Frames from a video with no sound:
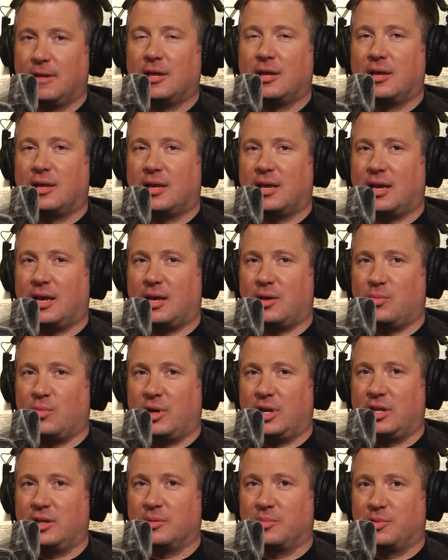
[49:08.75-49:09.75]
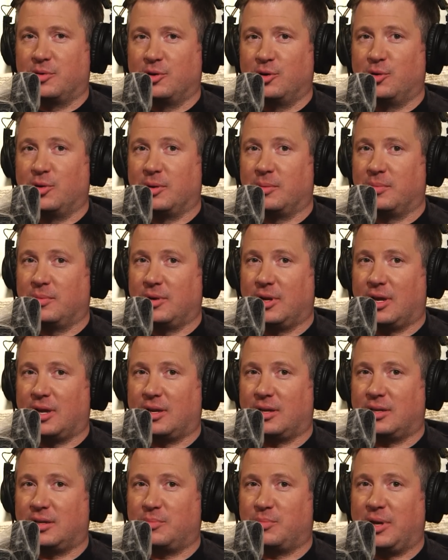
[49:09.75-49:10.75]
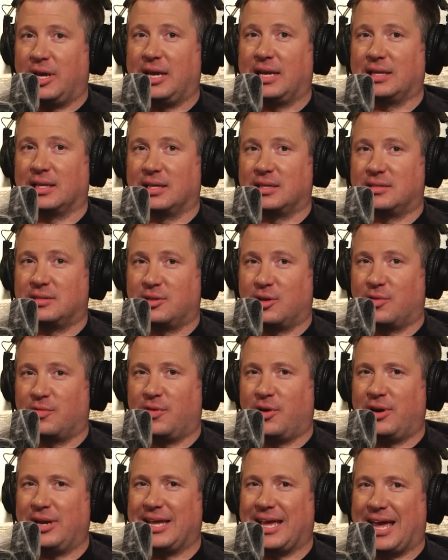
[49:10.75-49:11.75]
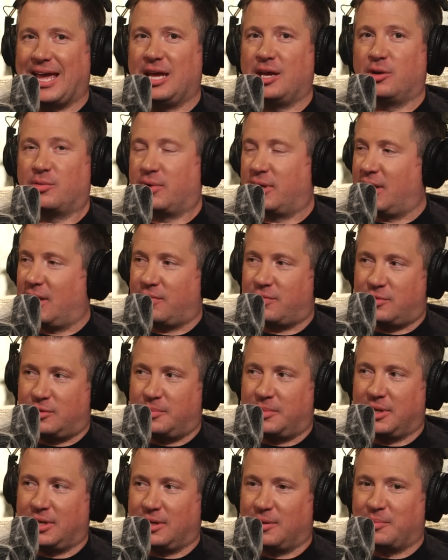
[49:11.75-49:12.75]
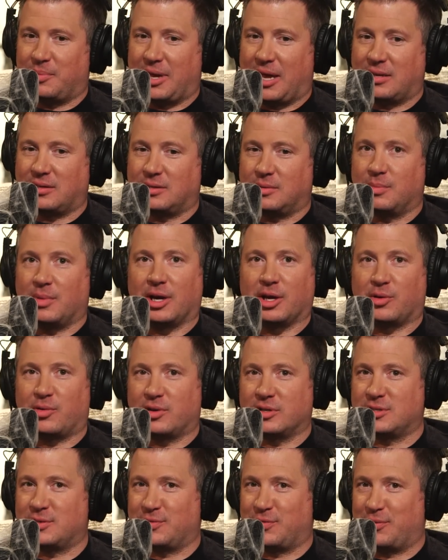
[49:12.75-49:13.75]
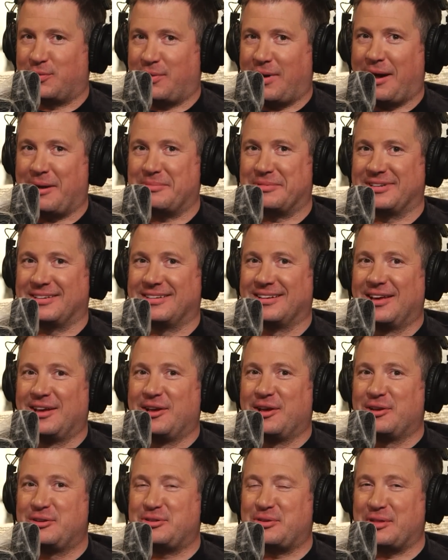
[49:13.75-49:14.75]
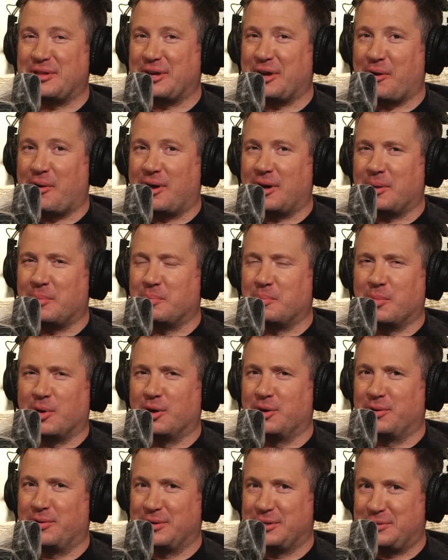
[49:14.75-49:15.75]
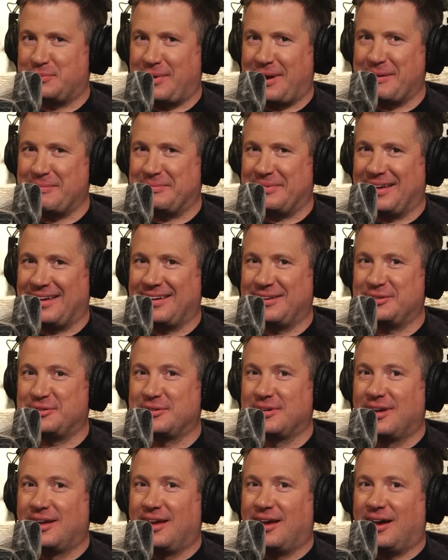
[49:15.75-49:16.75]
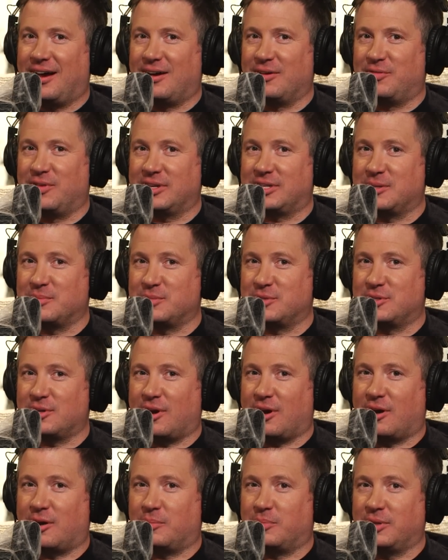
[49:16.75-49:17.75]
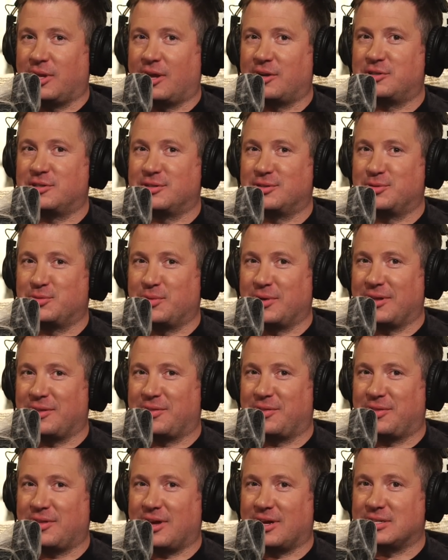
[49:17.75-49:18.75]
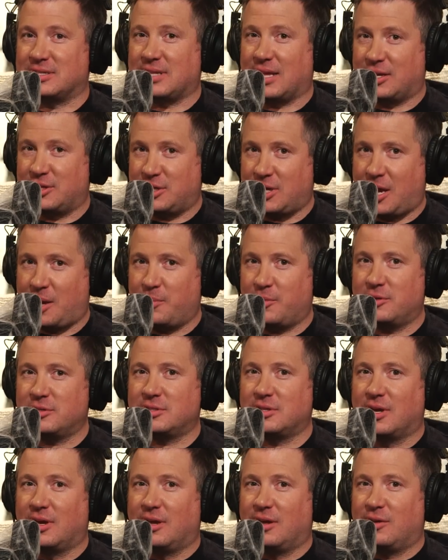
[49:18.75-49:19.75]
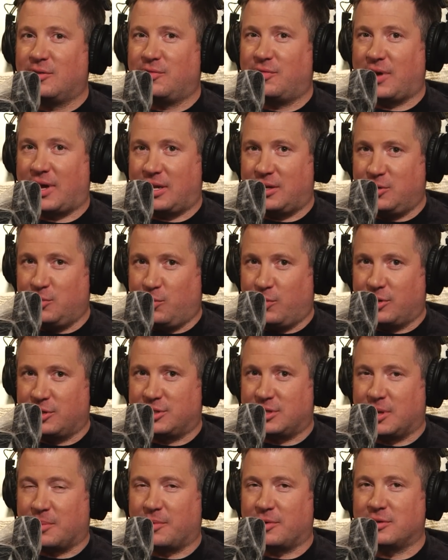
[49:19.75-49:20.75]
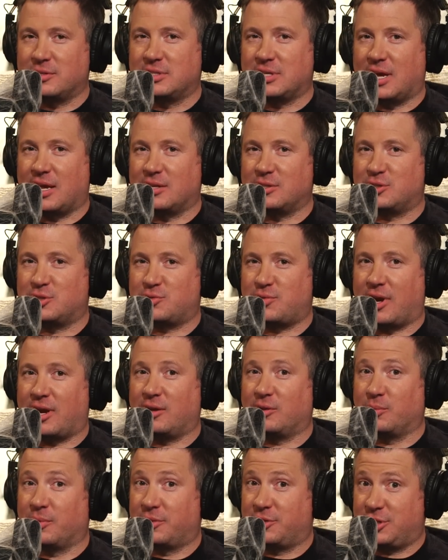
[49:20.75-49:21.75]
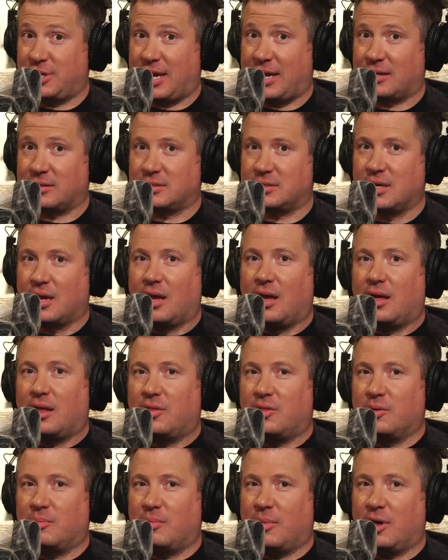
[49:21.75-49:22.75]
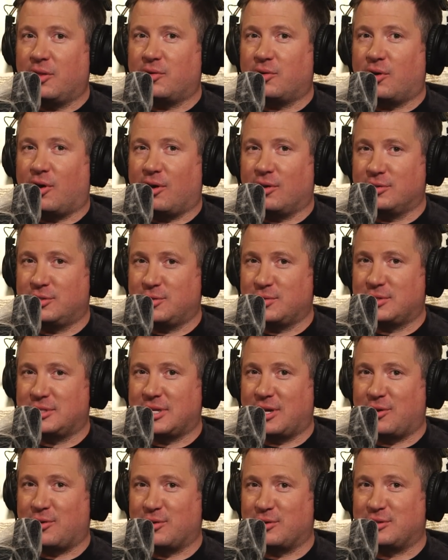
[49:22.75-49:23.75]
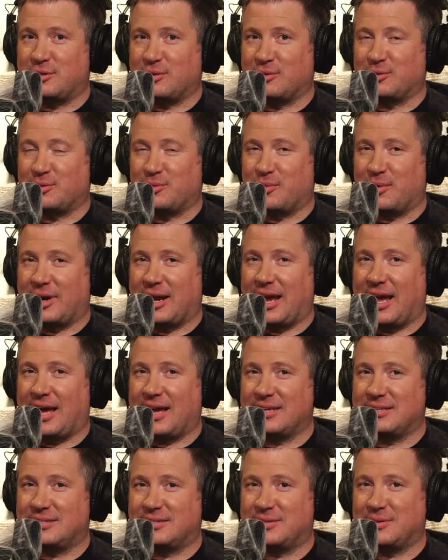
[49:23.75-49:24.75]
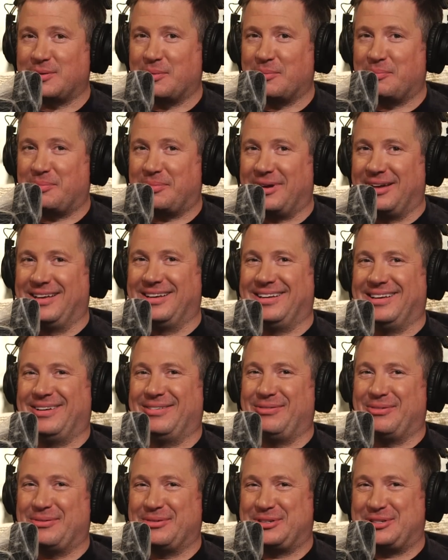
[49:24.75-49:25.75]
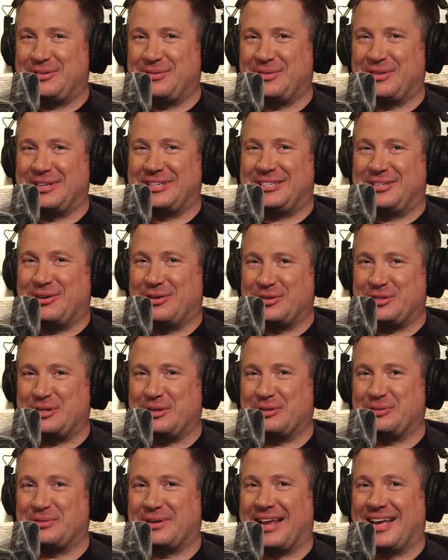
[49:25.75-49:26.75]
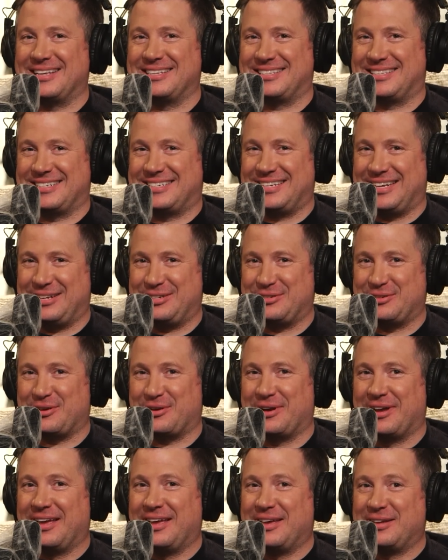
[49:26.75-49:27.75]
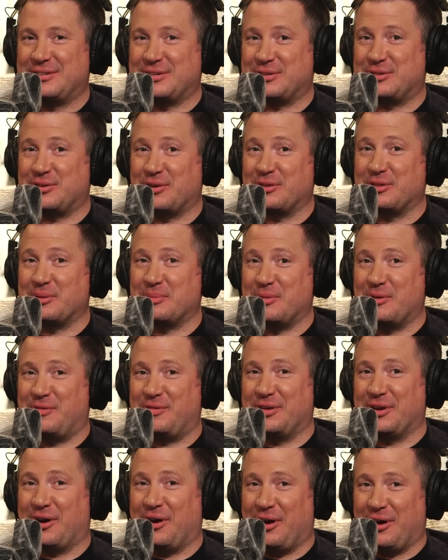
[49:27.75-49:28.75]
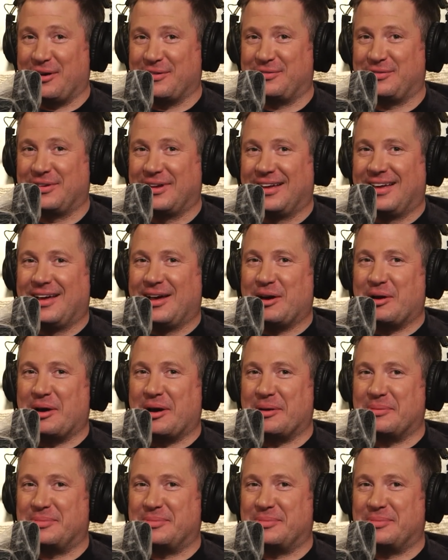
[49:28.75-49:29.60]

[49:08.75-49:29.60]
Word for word: Wow. And Winnie the Pooh and, and Piglet, they're very angry after being abandoned by Christopher Robin. So they go on a murderous rampage. Uh, victims are bludgeoned with uh, sledgehammers, okay. fed into wood chippers, and okay. strangled with chains. The mother also said her children were asked, that her children asked the teacher to turn the movie off, uh,